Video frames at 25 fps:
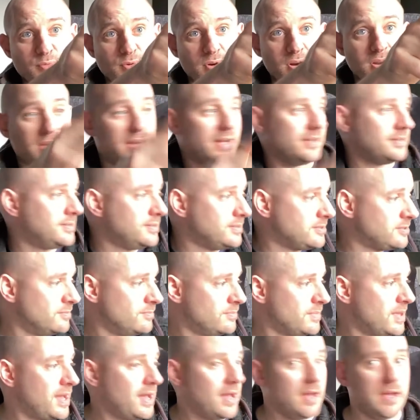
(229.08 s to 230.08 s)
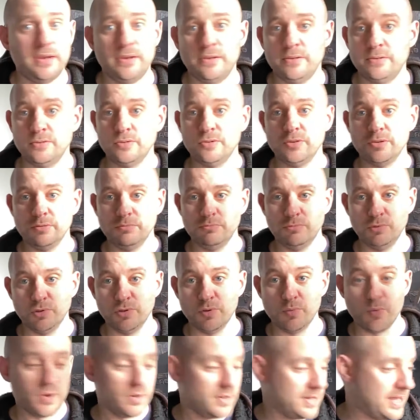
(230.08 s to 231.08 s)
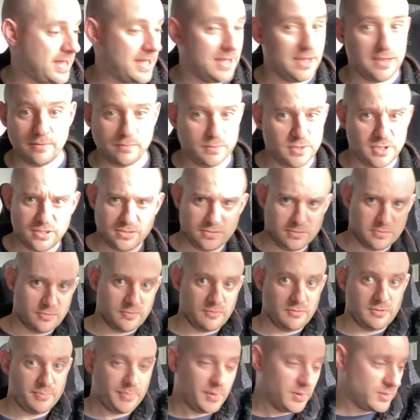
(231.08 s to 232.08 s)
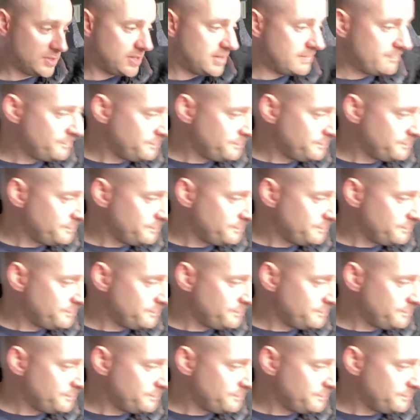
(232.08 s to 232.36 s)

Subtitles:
light system there, and another one here which isn't going to be plugged in.